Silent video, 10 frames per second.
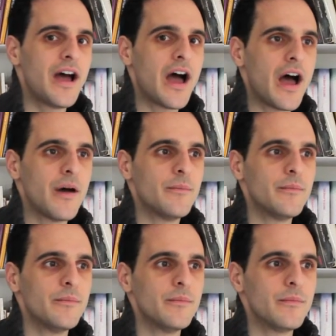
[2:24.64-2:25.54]

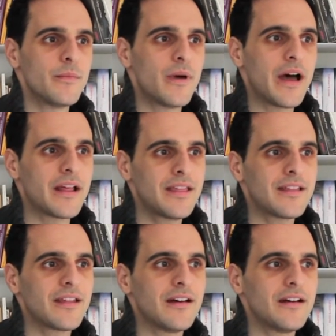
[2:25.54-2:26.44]
And I think
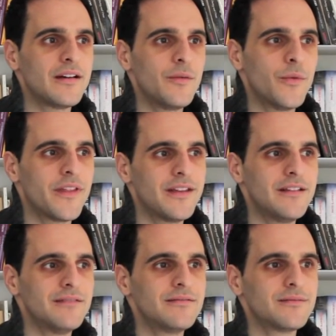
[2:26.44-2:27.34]
that
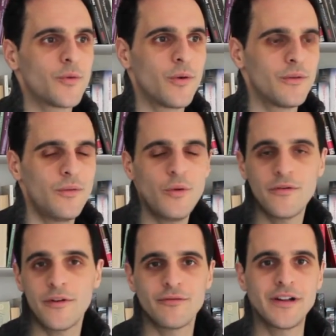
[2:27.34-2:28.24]
within all of
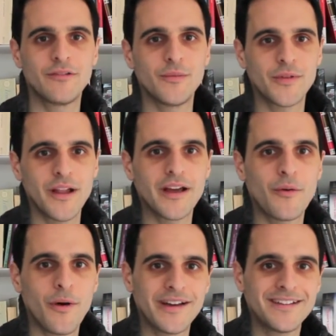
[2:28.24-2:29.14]
our friend groups are
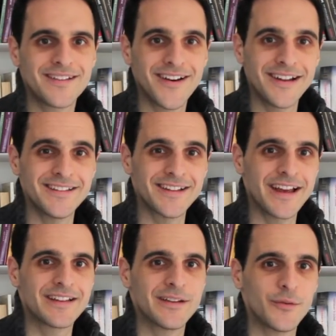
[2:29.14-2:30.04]
quite tightly
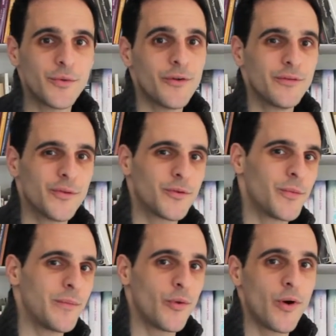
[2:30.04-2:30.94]
selected. We often talk to
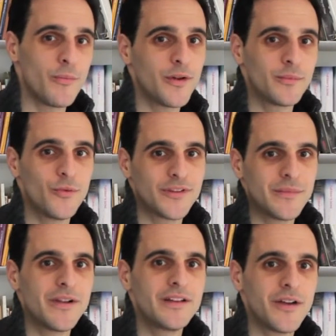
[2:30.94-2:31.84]
people who are much more
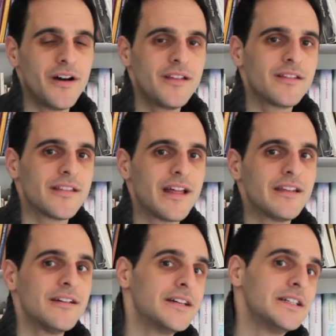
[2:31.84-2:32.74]
similar to us
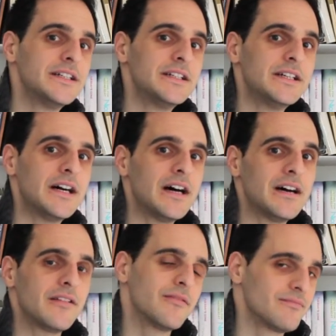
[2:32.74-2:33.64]
than the